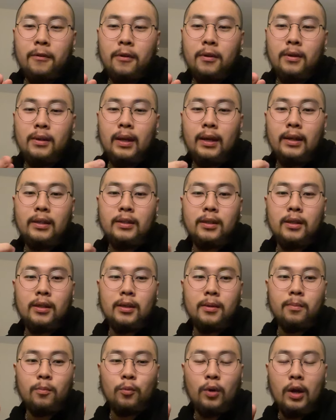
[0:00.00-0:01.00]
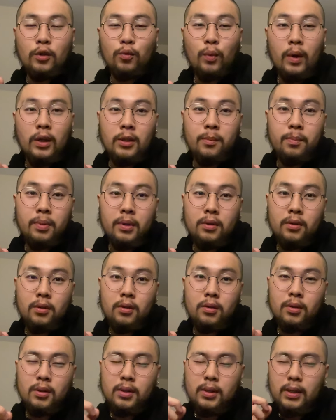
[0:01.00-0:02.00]
to take some graduation
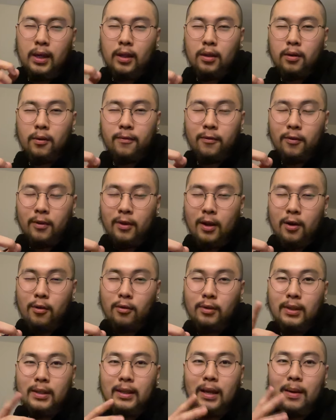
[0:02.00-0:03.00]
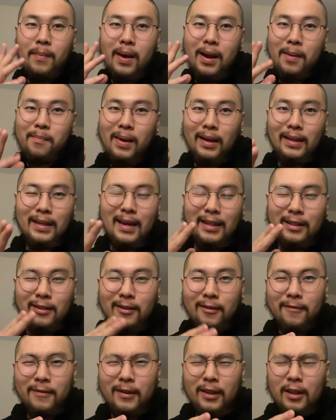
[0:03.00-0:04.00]
pictures, so stay tuned for those because I might make that into
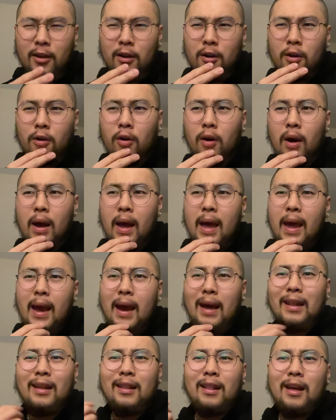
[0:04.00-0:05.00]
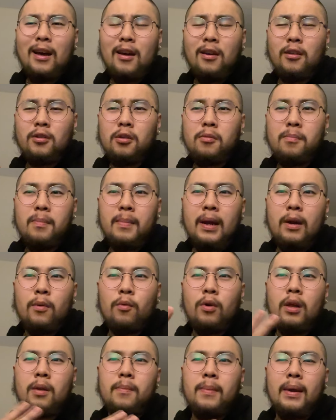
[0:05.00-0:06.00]
a video. And then I also might
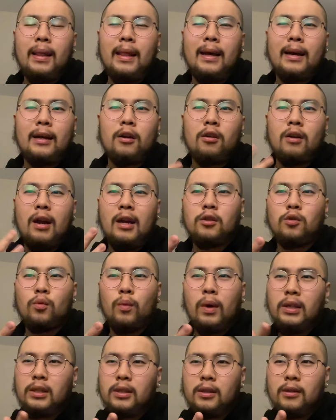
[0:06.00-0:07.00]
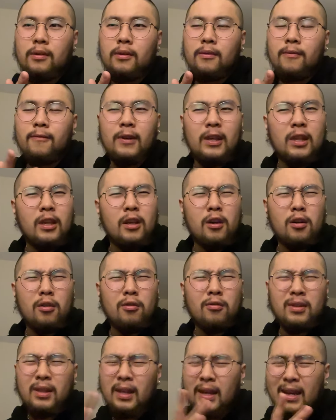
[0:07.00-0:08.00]
want to make like a graduation
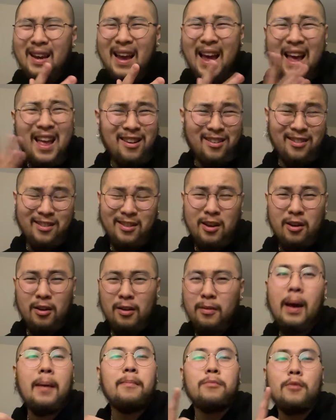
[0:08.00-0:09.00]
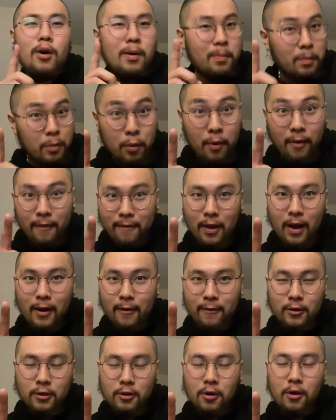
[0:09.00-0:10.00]
video thing. I don't know. I know I'm going to do a vlog
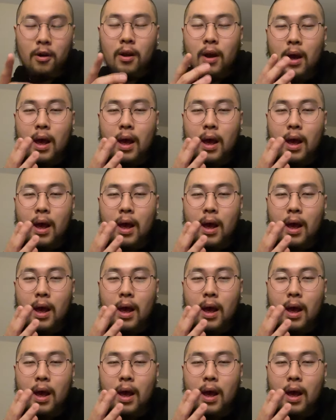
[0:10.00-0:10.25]
for sure,